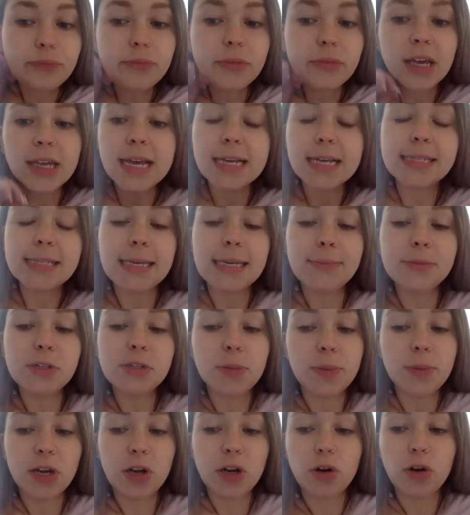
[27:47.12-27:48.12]
there seem to
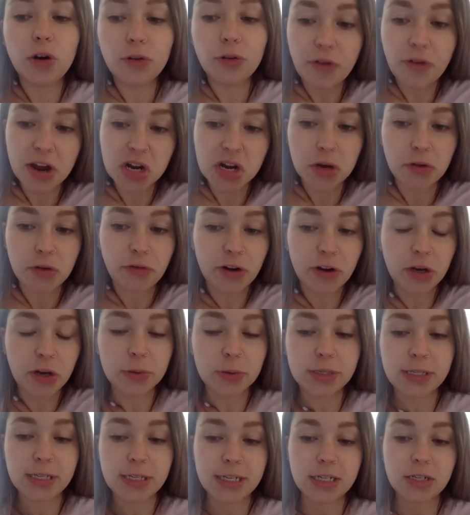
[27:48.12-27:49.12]
be a lot of radio
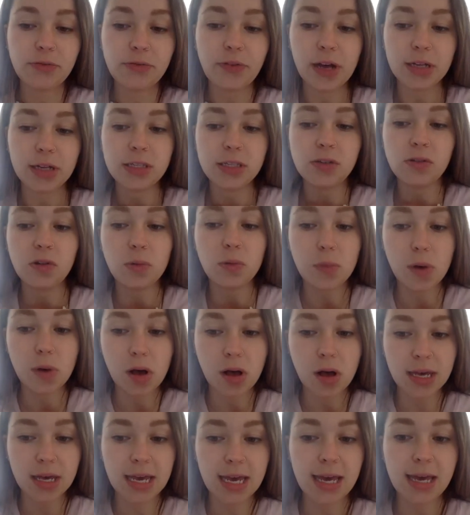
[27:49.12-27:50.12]
frequency devices on the
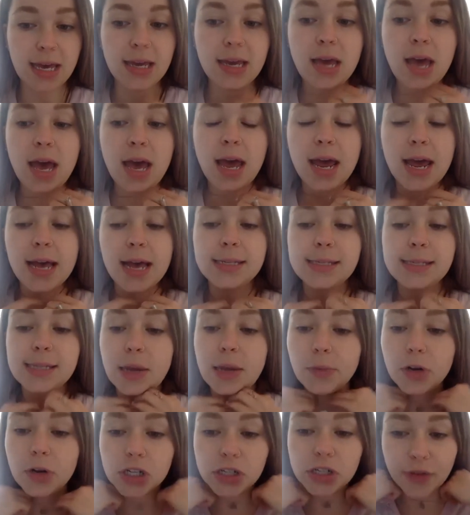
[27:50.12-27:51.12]
market. Is there
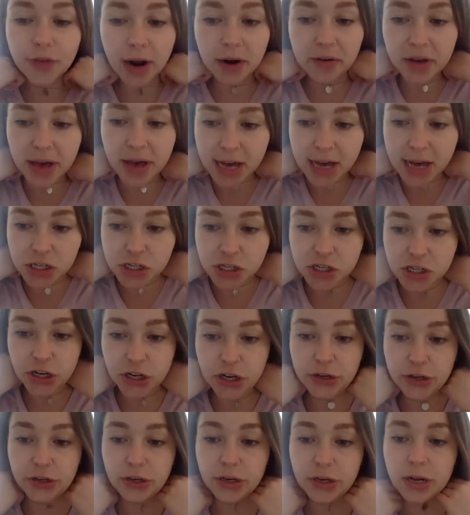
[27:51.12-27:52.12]
much
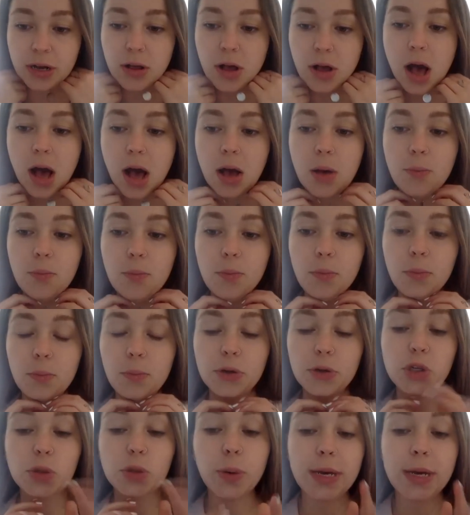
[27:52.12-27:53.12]
variation um,
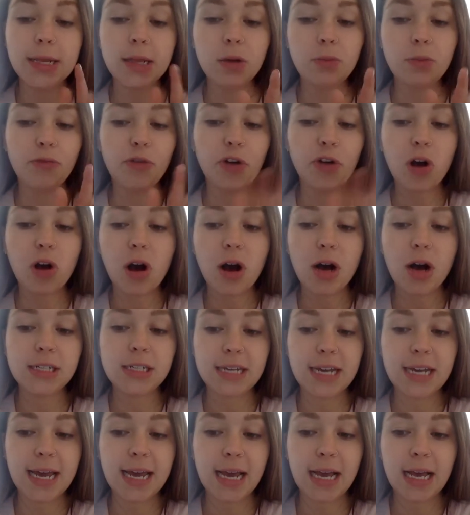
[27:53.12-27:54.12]
between them
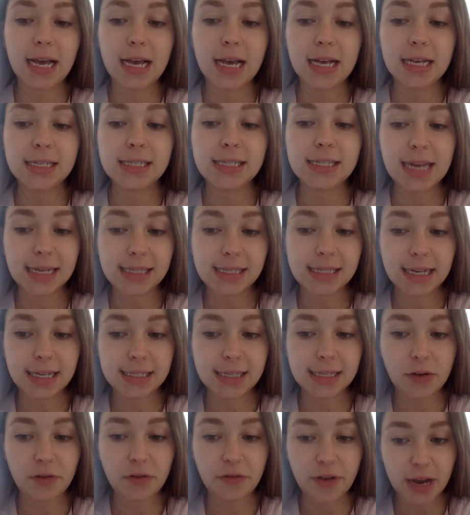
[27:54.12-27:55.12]
regarding settings
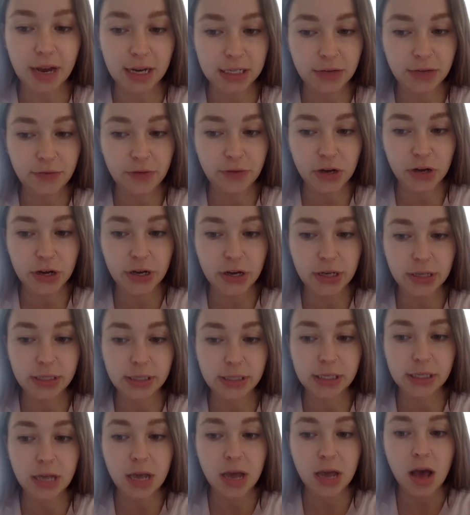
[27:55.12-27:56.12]
and
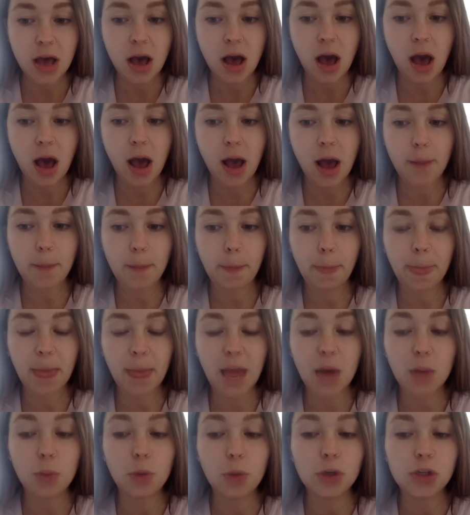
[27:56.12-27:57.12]
effectiveness? Um,
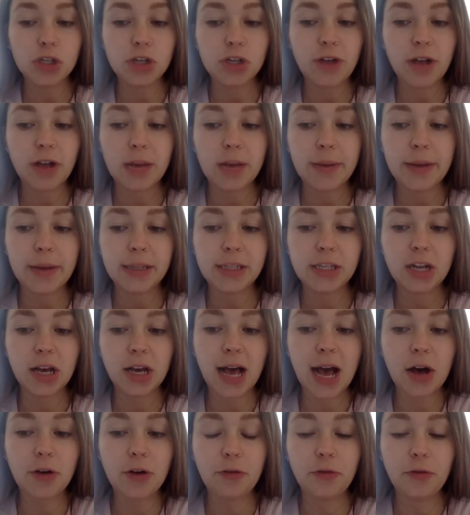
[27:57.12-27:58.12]
and what do you recommend to look
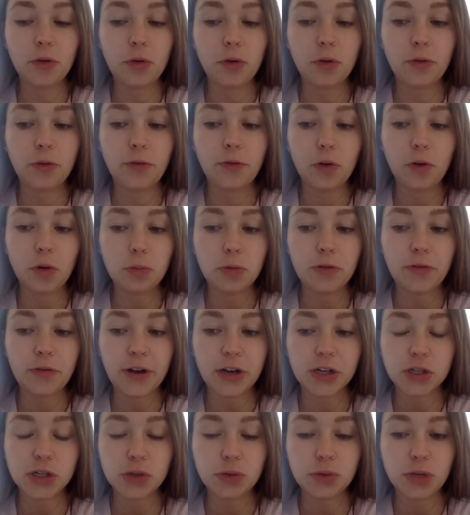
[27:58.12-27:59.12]
out for for
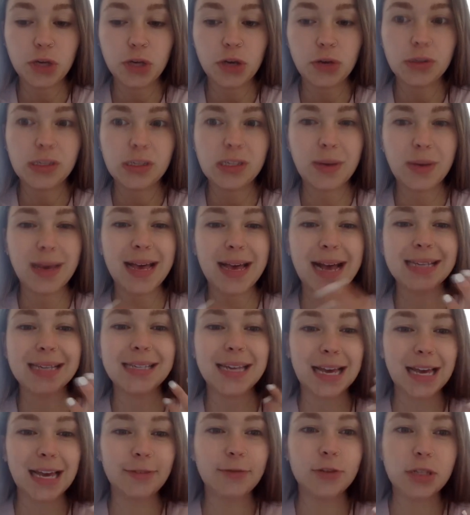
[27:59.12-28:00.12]
professional use? So I guess
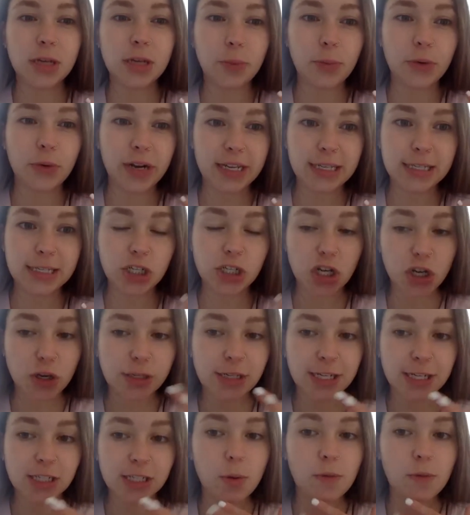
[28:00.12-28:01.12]
like if someone is
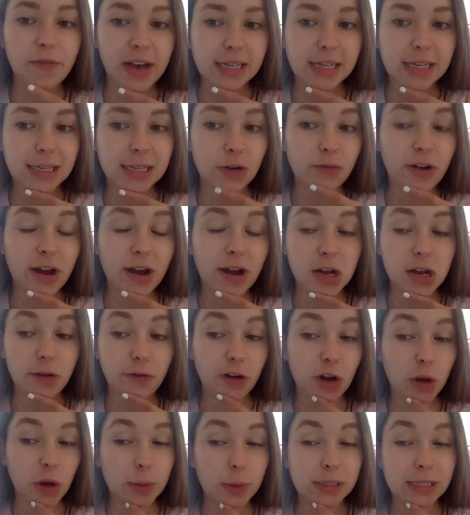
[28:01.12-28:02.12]
choosing to invest in a radio
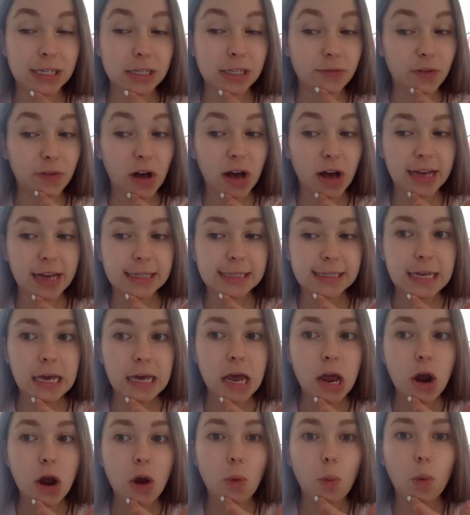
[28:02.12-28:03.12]
frequency device,
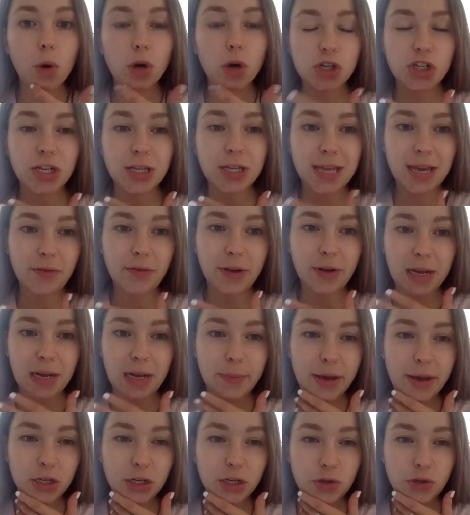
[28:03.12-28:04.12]
what should they really
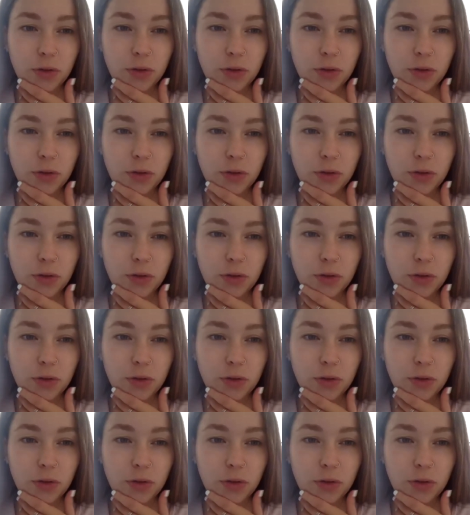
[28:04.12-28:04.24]
make sure